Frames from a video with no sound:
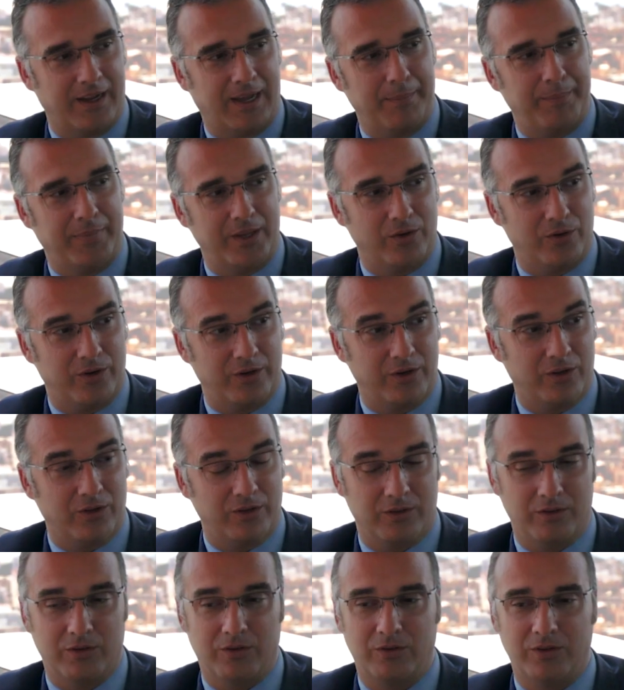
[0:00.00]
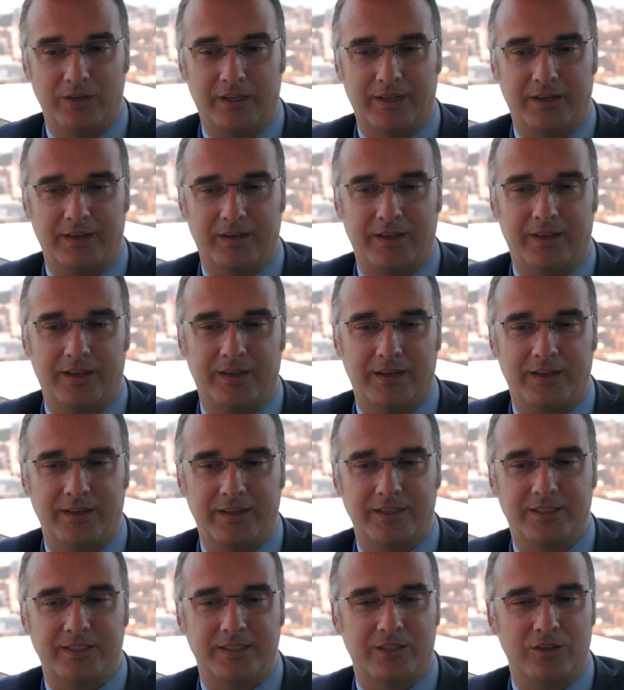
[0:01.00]
happy or not. No? And
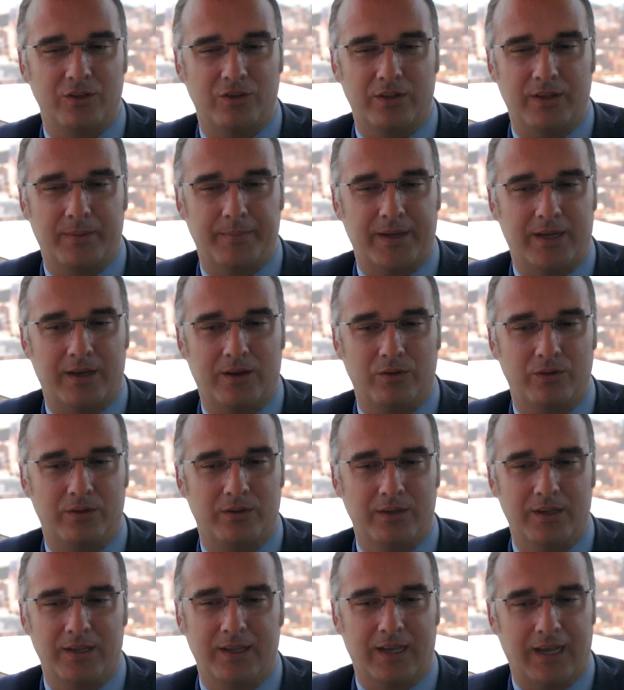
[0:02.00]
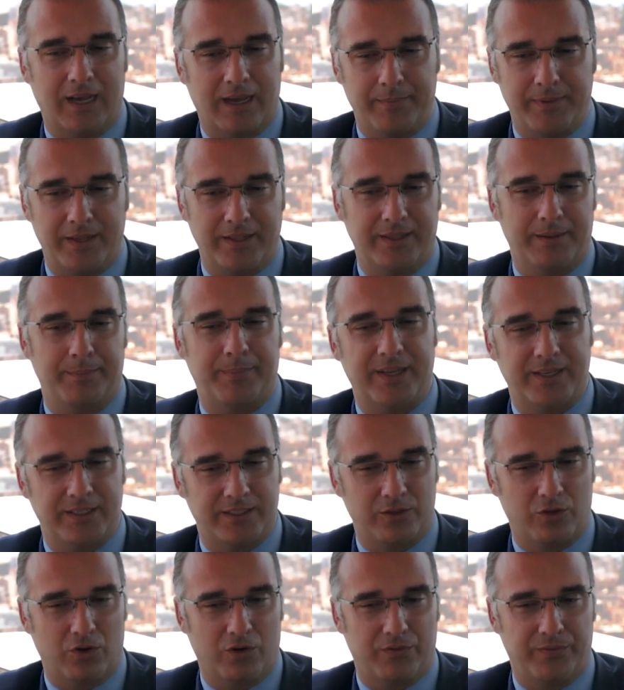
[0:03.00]
it's not about having the
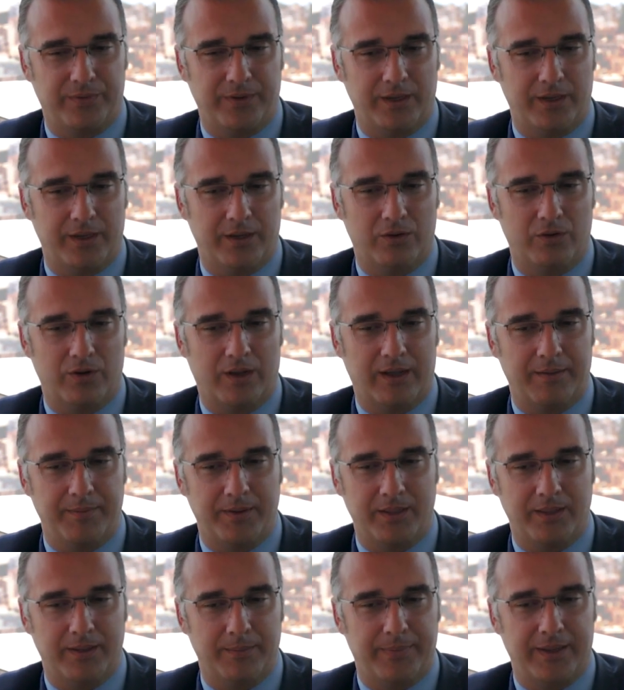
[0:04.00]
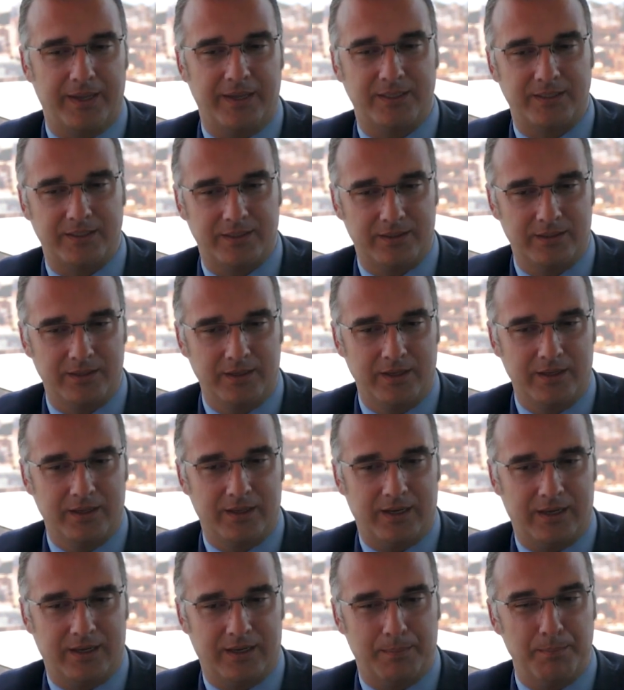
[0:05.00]
best coffee or having the best
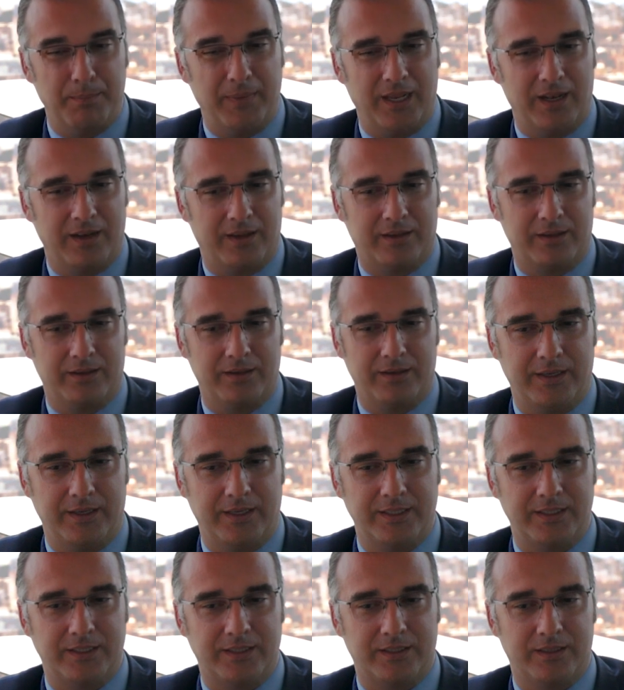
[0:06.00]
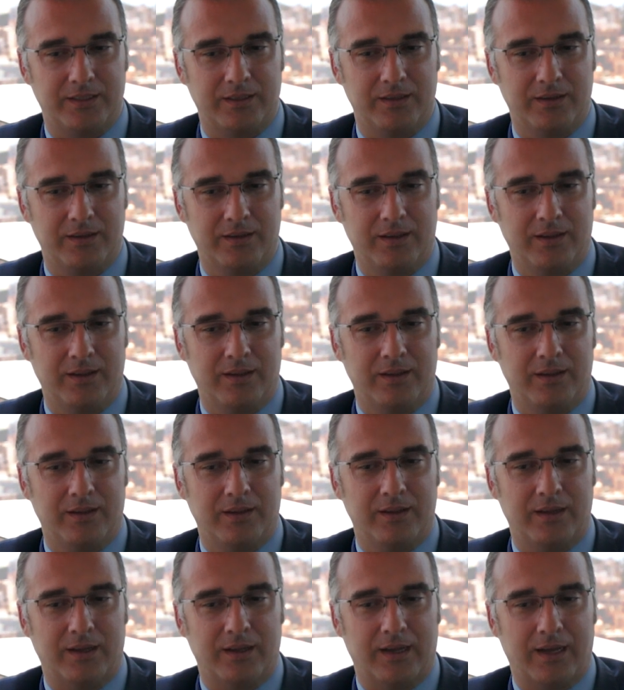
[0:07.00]
milk. It's
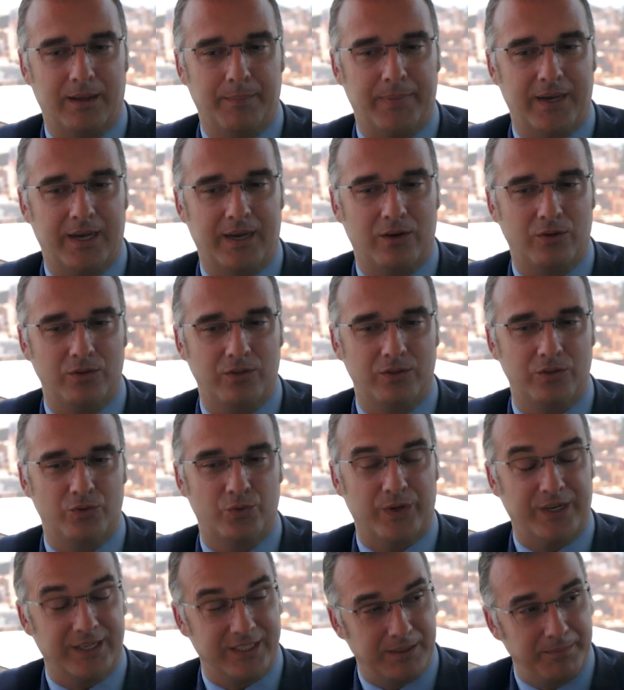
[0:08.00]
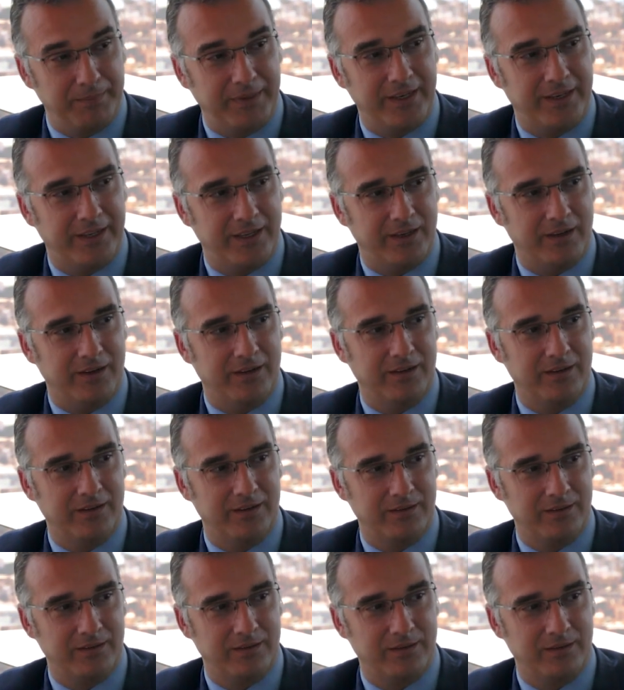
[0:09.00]
about transmitting
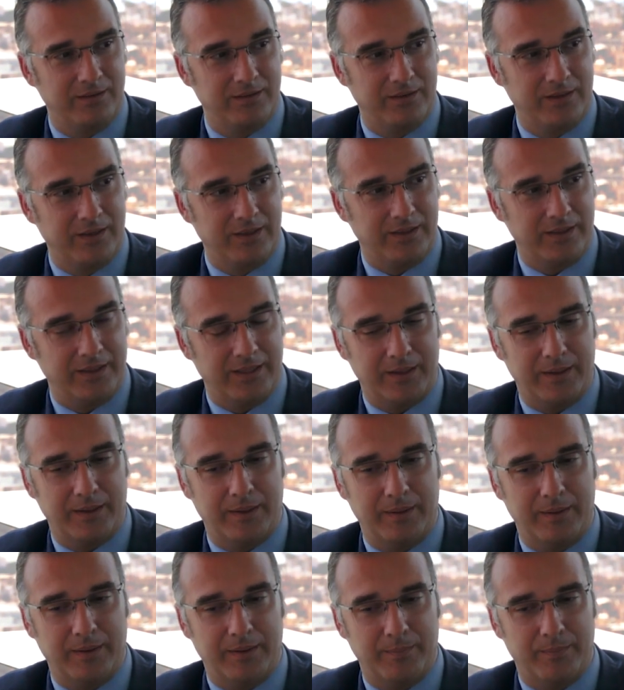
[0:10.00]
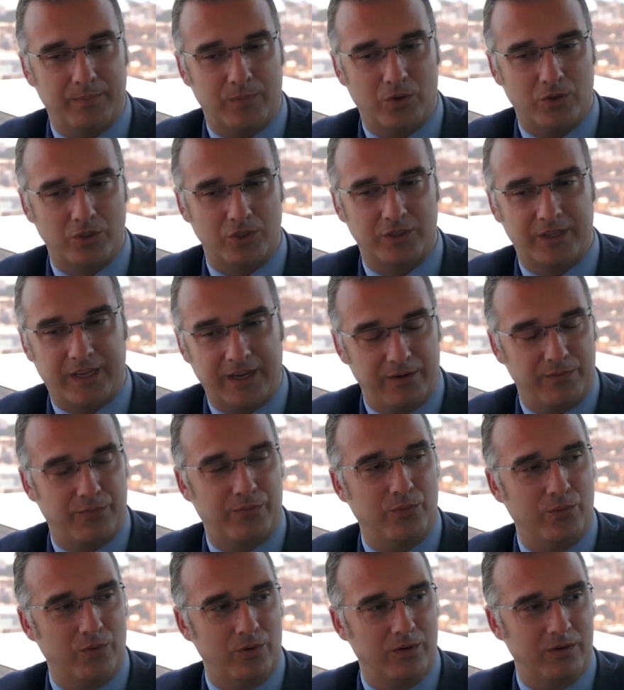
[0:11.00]
the most
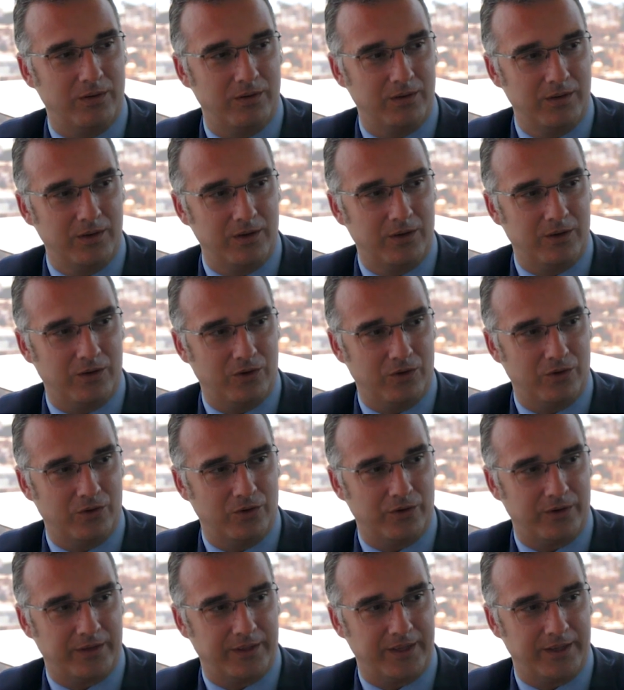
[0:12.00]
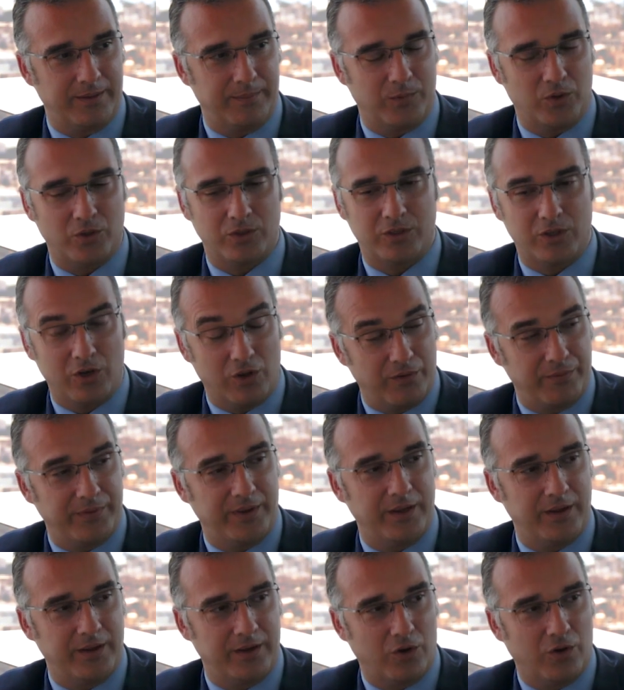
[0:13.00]
careful or the most
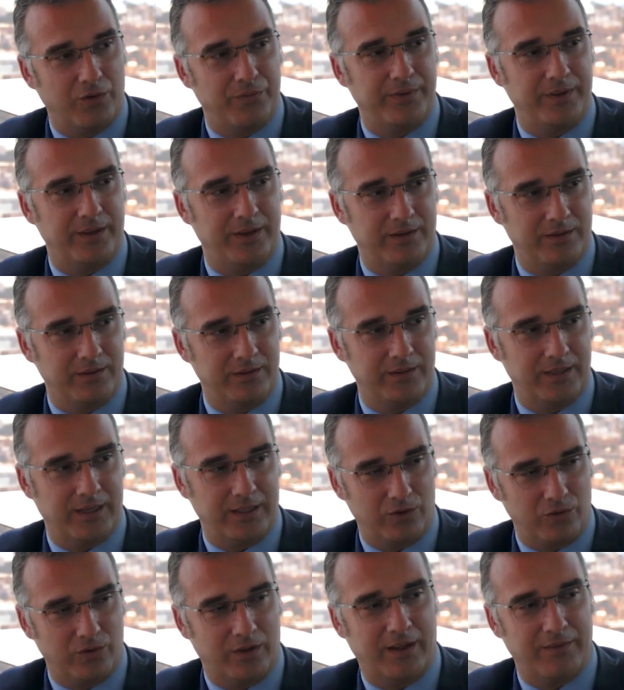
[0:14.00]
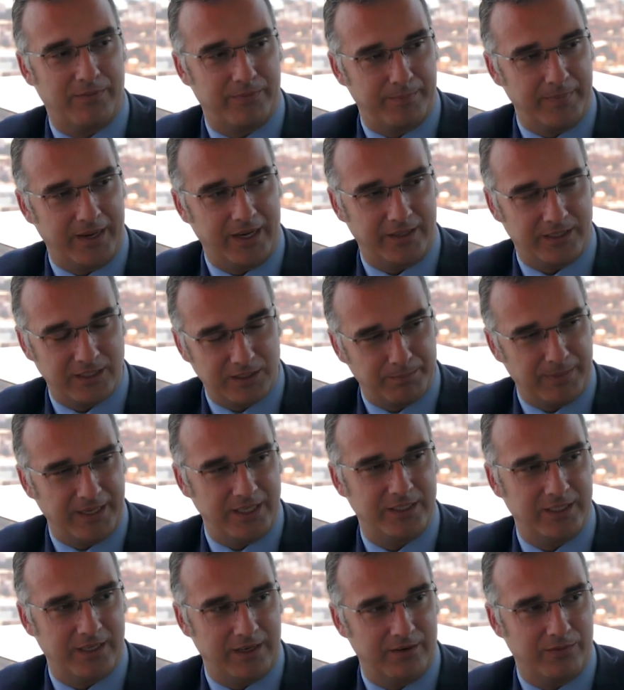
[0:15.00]
loving coffee that you have made
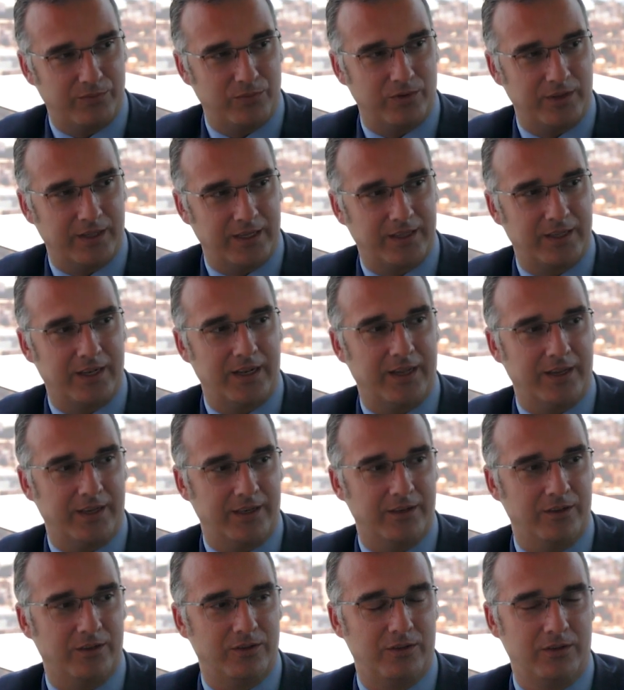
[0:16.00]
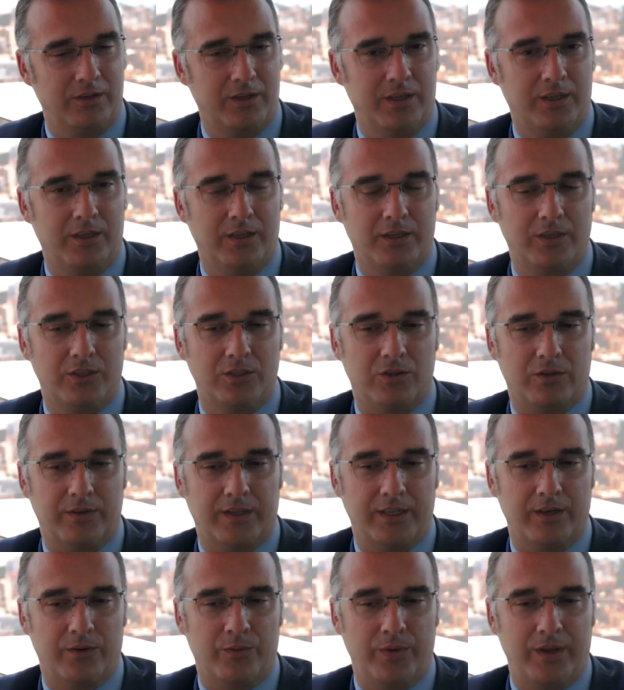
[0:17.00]
special for that client. No? So
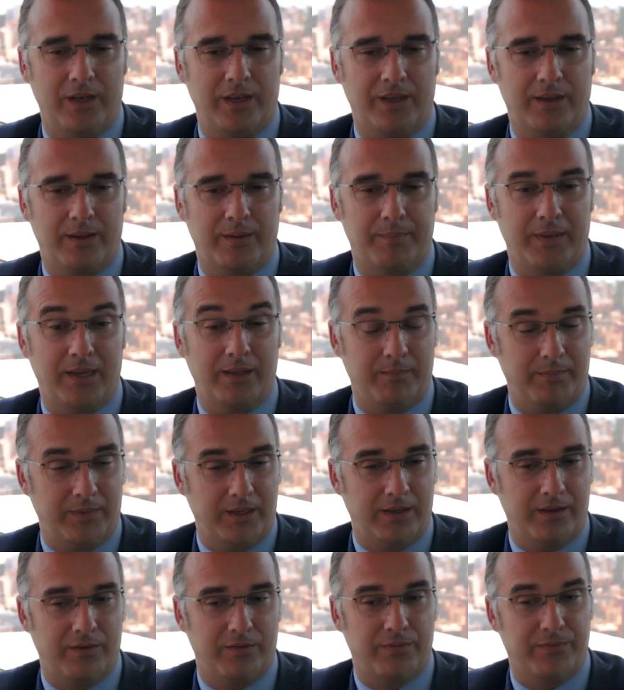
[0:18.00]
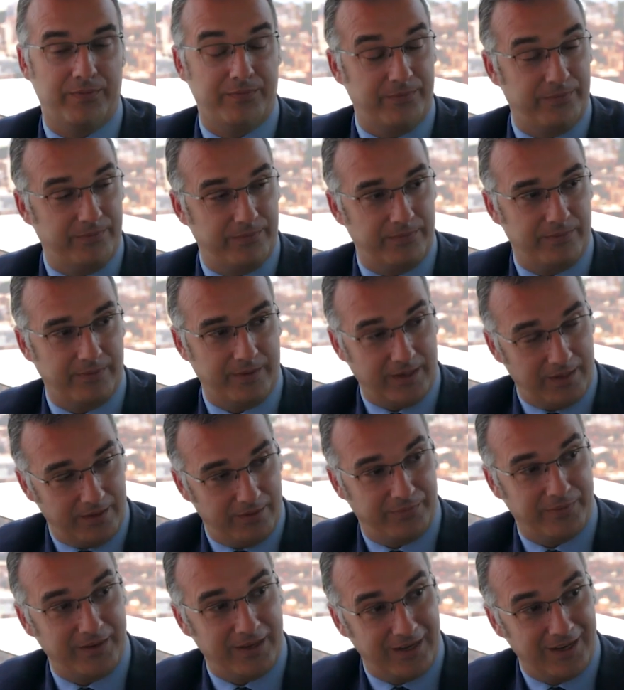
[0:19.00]
that really made me
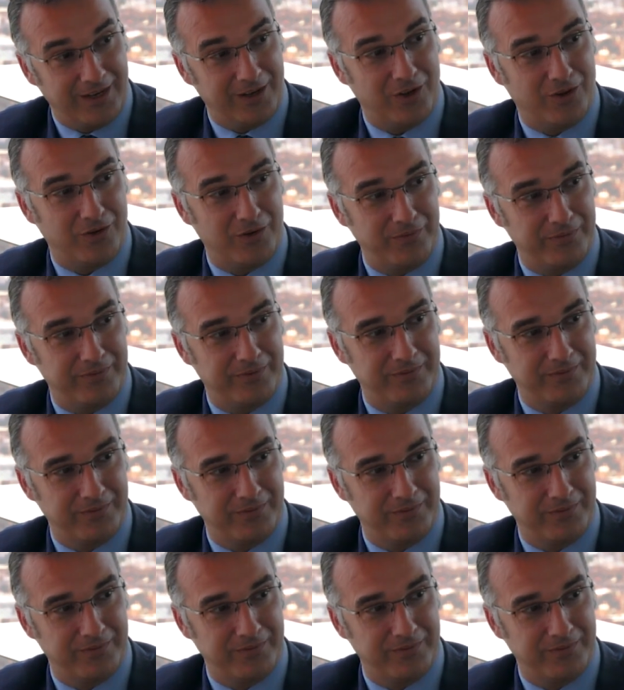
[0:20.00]
fell in love